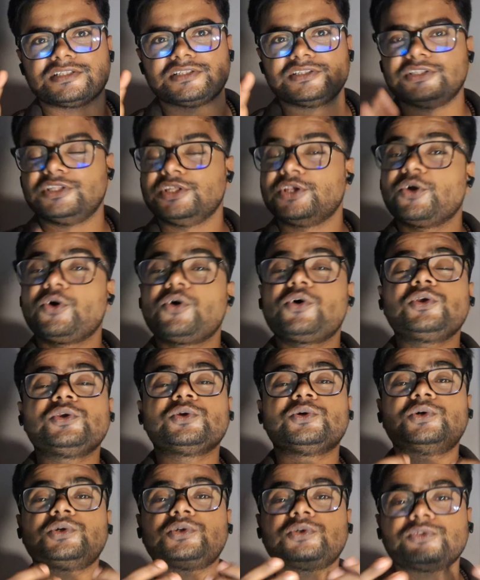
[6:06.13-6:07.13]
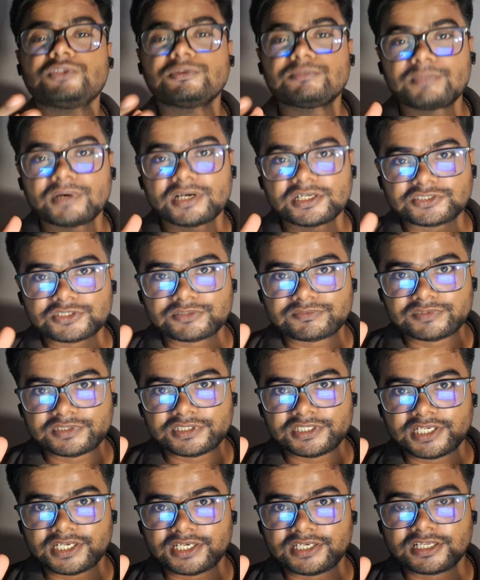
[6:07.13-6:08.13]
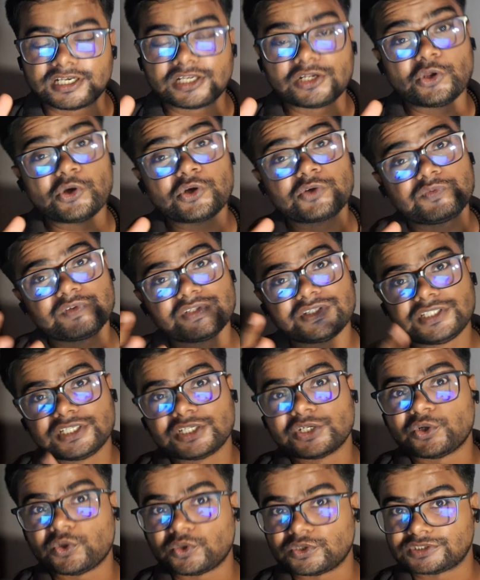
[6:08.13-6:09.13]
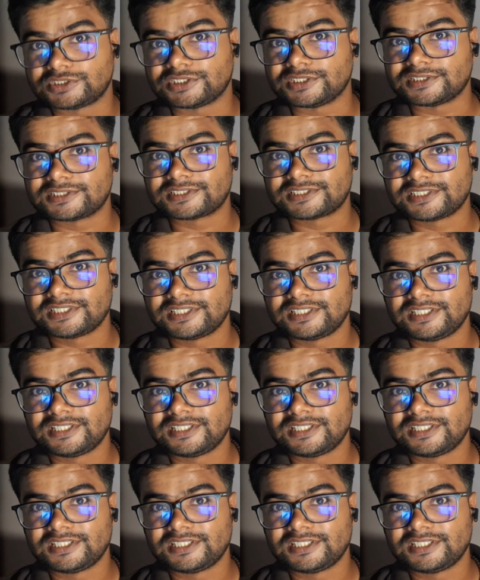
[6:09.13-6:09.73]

they all go to the path of the dead along with their horses.